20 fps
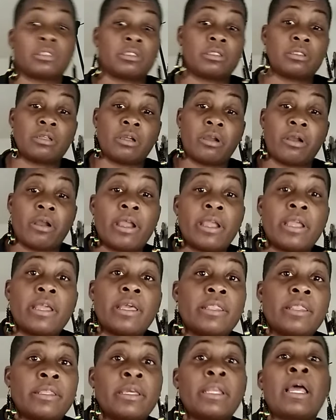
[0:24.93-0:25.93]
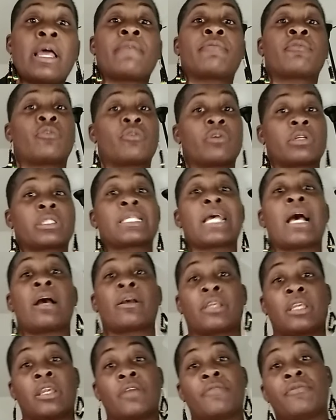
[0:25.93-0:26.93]
All right, and then of course I'll
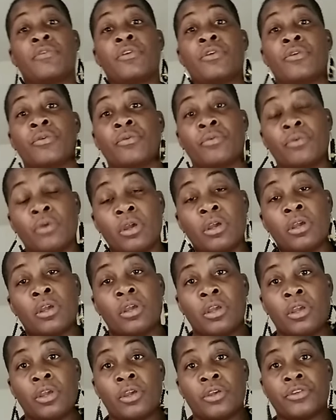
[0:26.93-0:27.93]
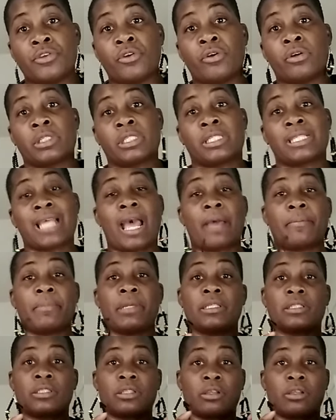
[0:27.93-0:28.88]
give you your assignments.